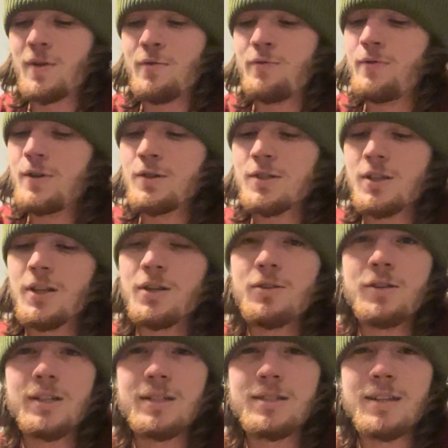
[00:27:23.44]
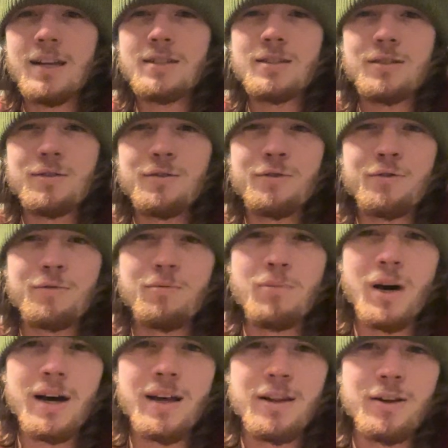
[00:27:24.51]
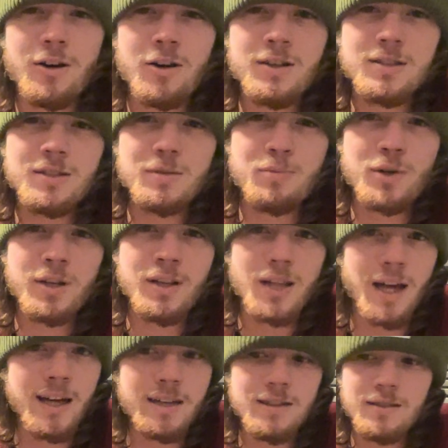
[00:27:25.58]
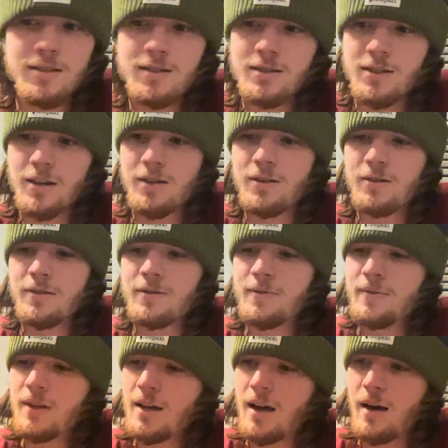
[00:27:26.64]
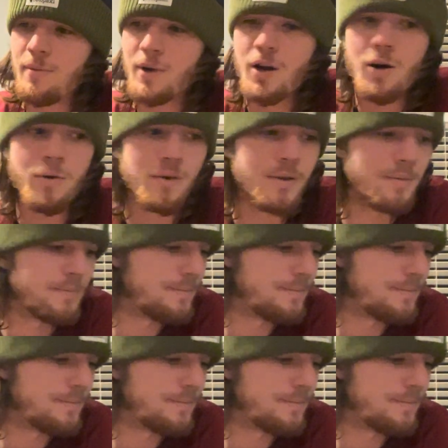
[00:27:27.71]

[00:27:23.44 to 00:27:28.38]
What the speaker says: feels a little excessive, but they're honestly pretty light. So I'm gonna go with them.